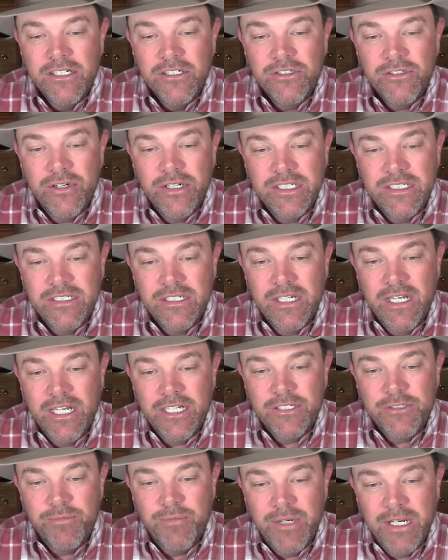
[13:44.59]
Choice
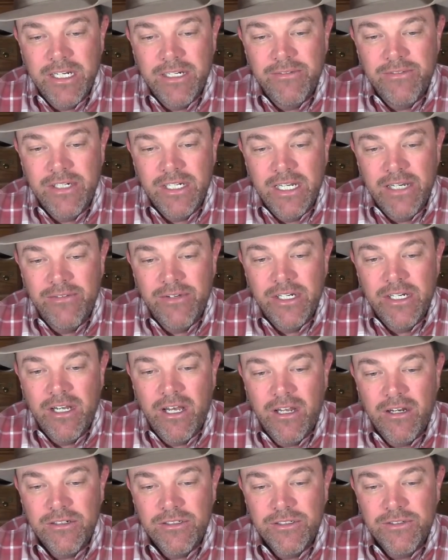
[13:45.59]
select spread of
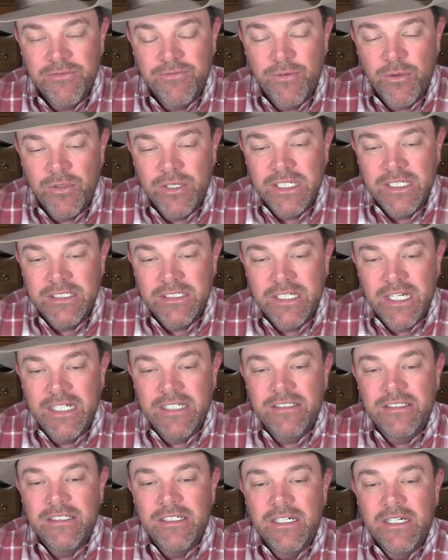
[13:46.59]

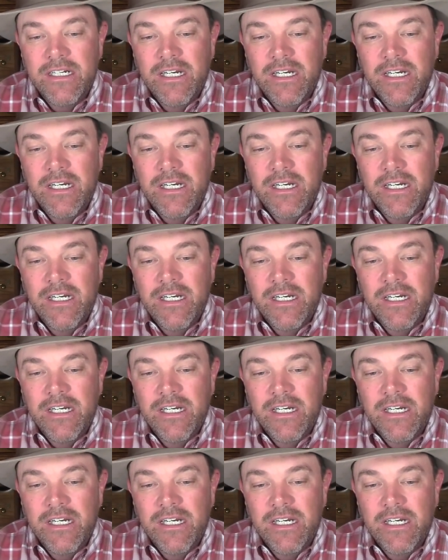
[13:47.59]
$11.40.